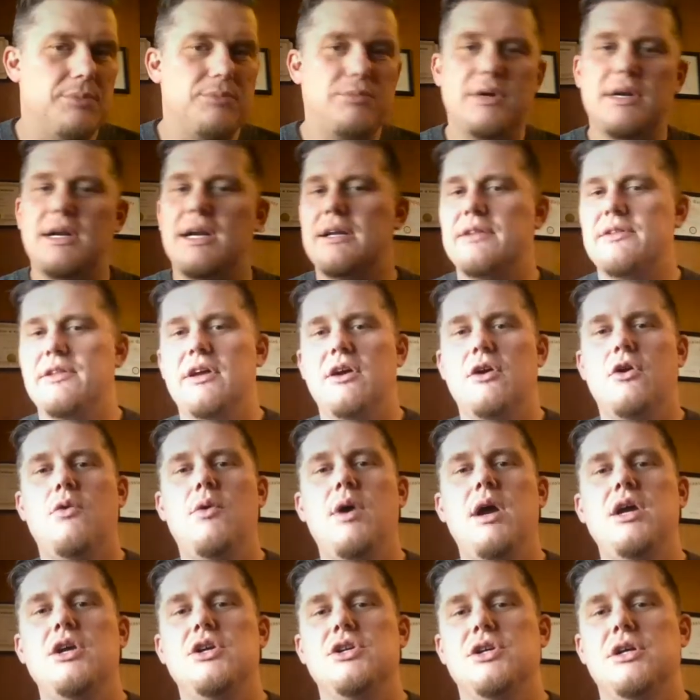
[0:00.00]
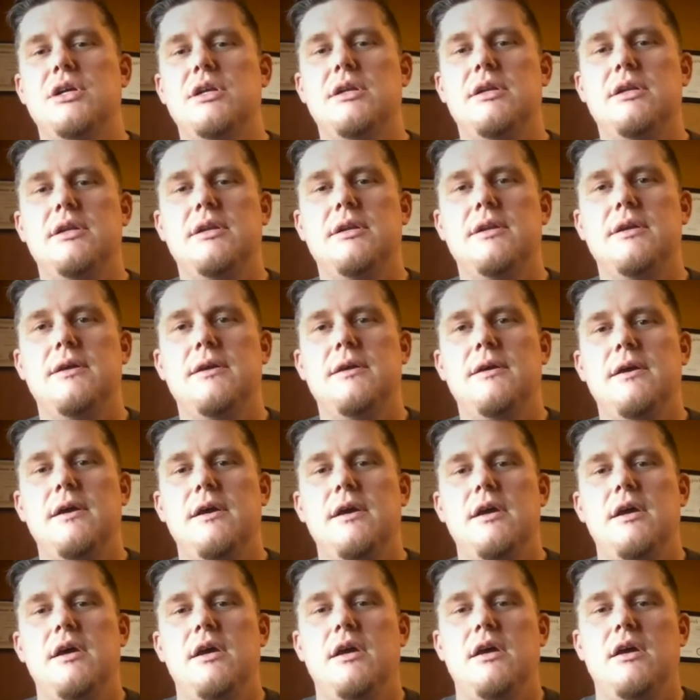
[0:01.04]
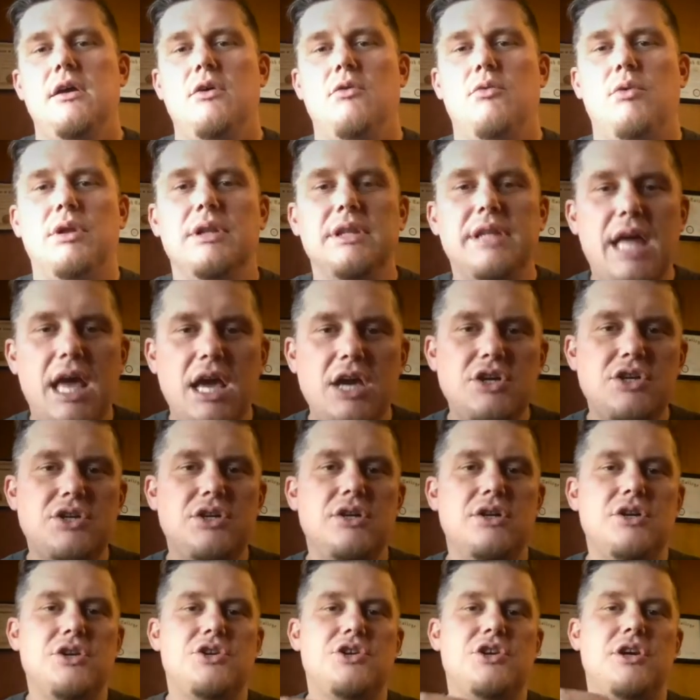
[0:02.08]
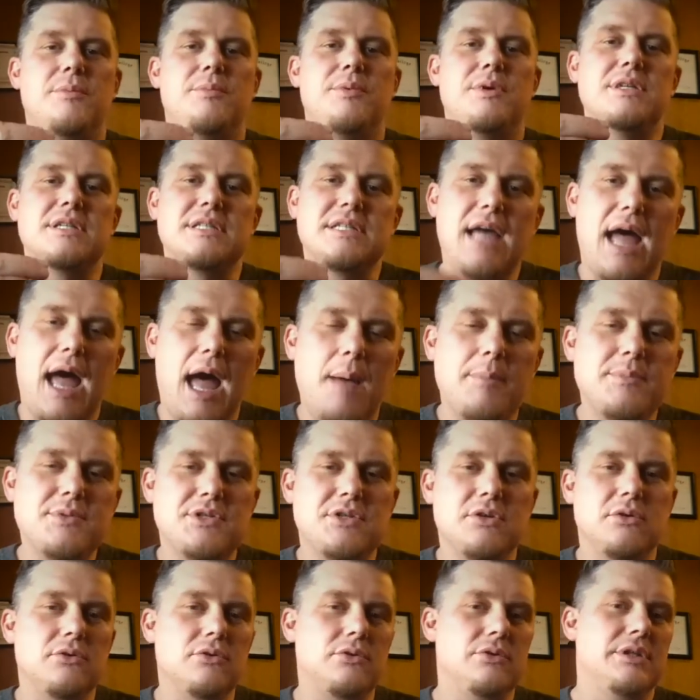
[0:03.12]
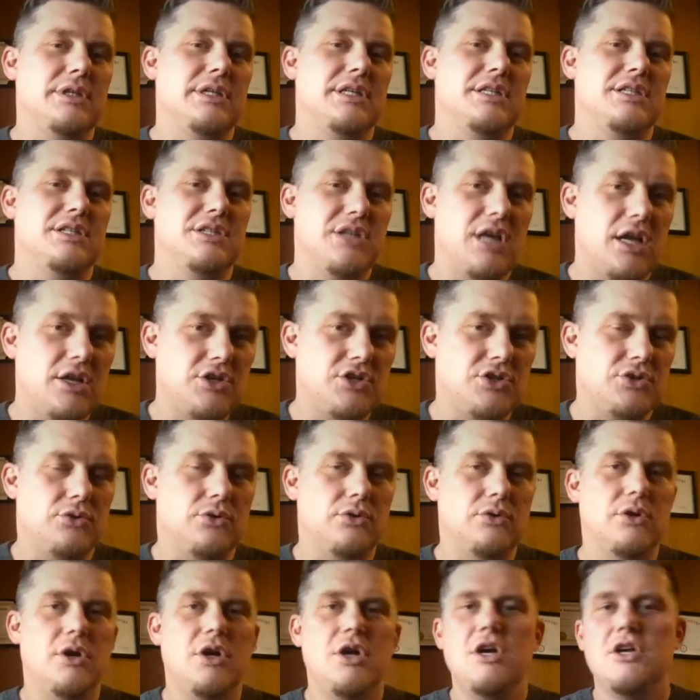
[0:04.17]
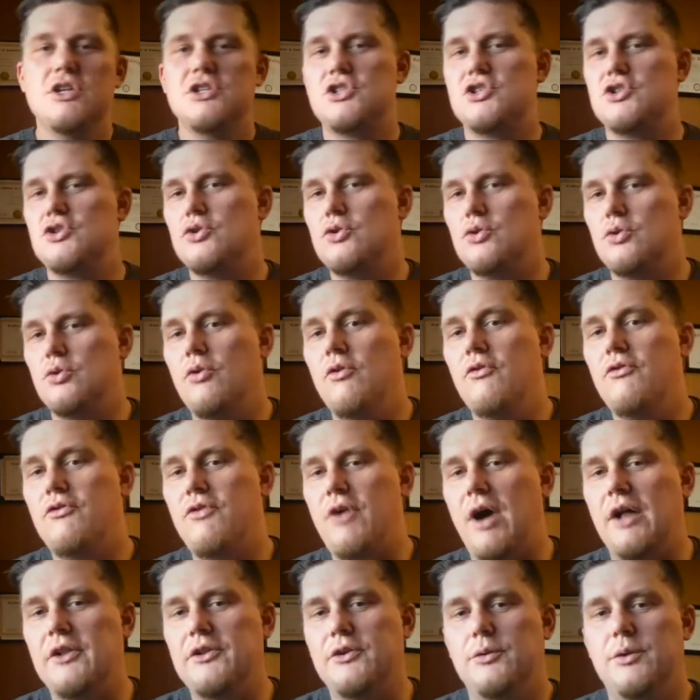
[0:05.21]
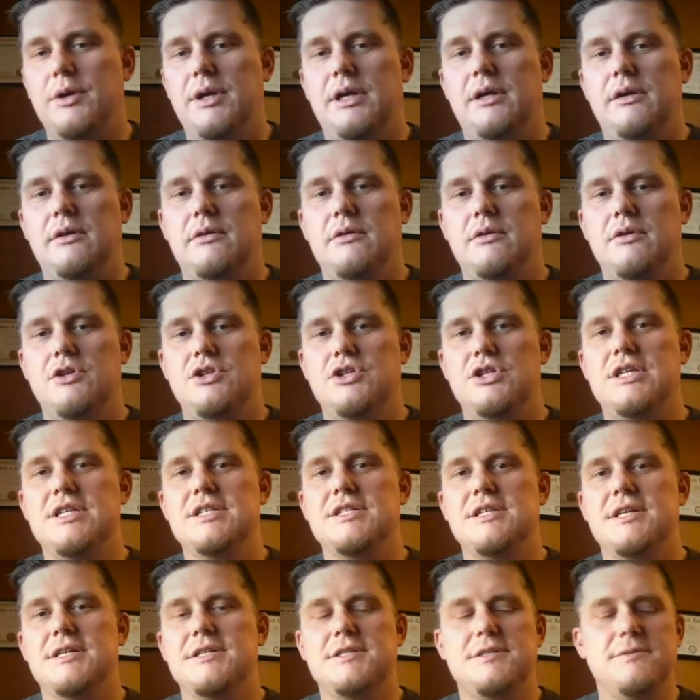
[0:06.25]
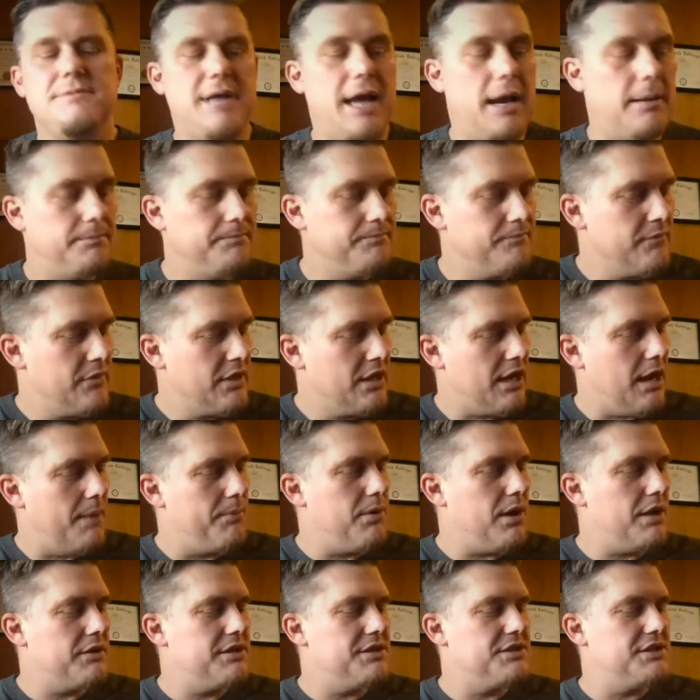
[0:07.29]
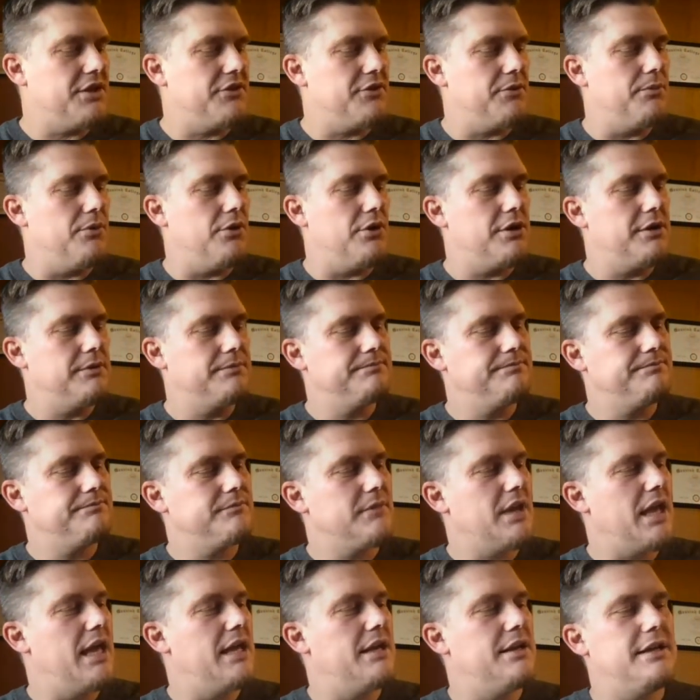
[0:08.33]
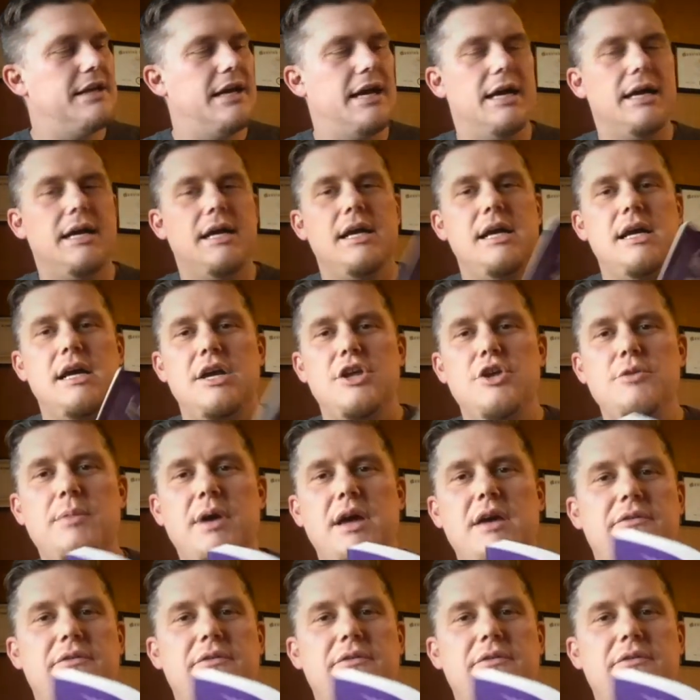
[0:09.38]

right out of the equation. Relationship is absolutely essential to following Jesus. Now, I brought this other book, and you may have